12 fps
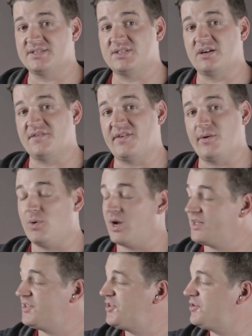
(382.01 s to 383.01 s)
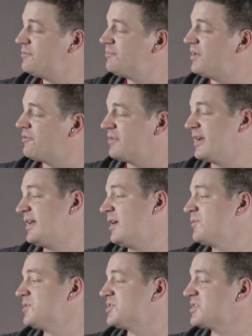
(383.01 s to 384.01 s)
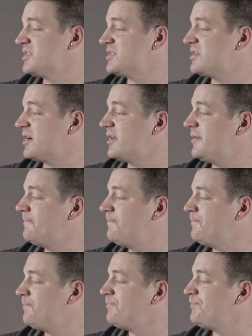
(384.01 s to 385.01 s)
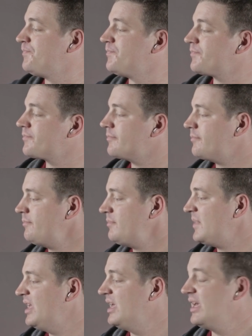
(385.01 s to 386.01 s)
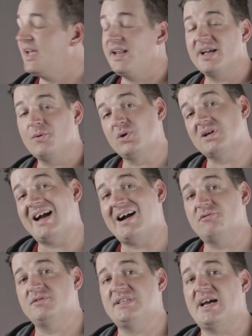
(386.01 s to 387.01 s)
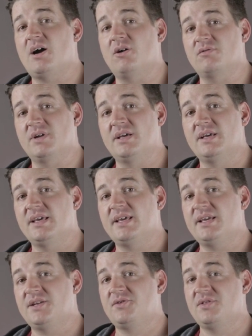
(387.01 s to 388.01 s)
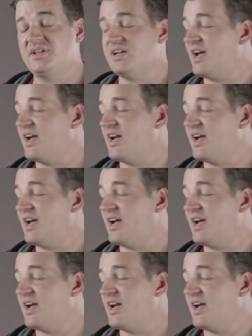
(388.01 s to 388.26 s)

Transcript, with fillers: the start if I wanted to, but right now we're just going to start it. And it will count down into the